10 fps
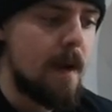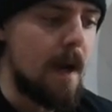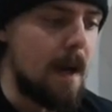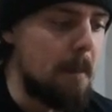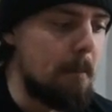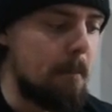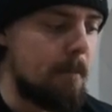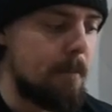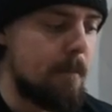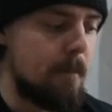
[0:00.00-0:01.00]

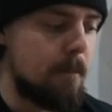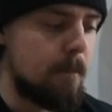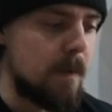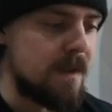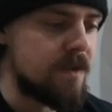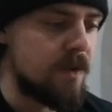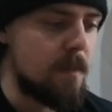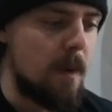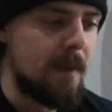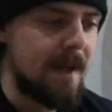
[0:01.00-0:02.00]
But it's only
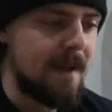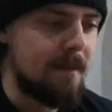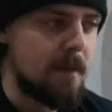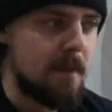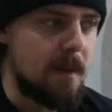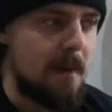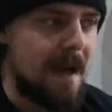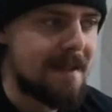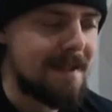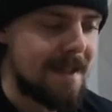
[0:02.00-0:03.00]
probably in maybe the
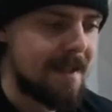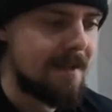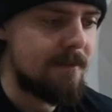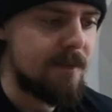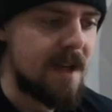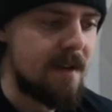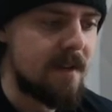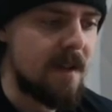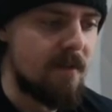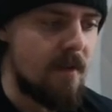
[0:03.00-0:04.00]
past like year
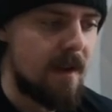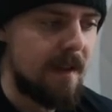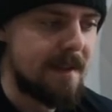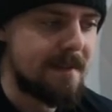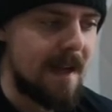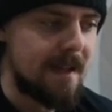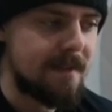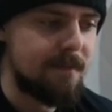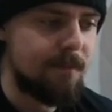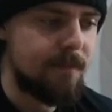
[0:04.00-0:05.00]
that I've realized
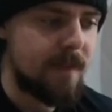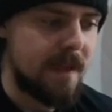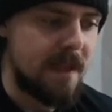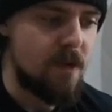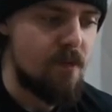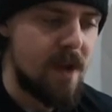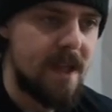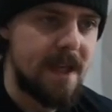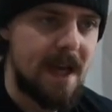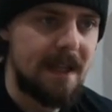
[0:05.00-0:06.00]
that you
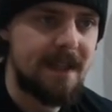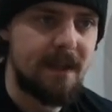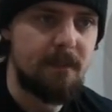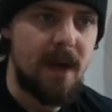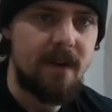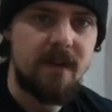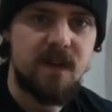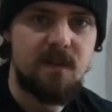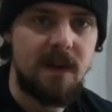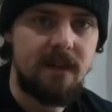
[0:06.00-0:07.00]
really can't get better at
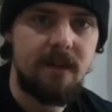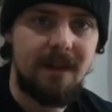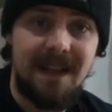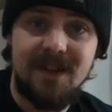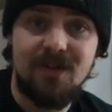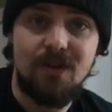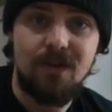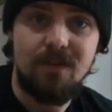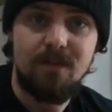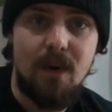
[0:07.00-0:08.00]
sprinting unless
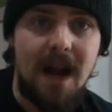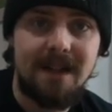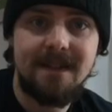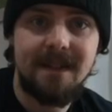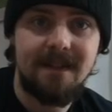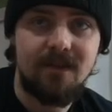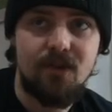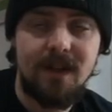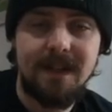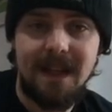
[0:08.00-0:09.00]
you practice it and
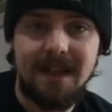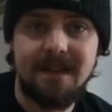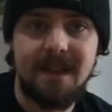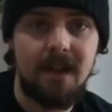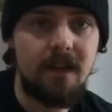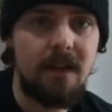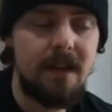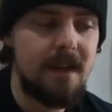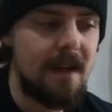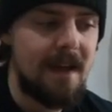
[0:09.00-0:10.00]
treat it like a skill.
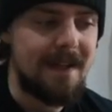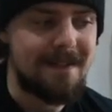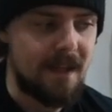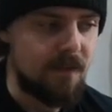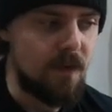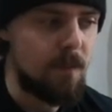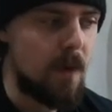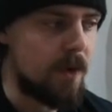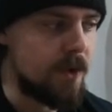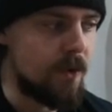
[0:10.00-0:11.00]
It's like
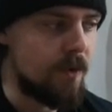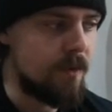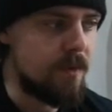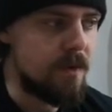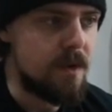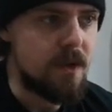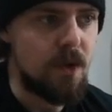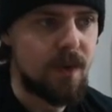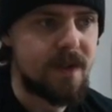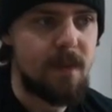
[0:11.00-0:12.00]
football, you know, you
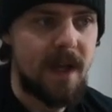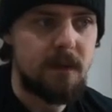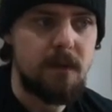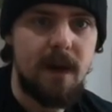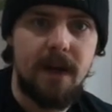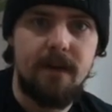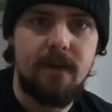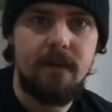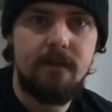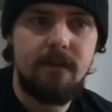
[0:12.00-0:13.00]
don't expect to be better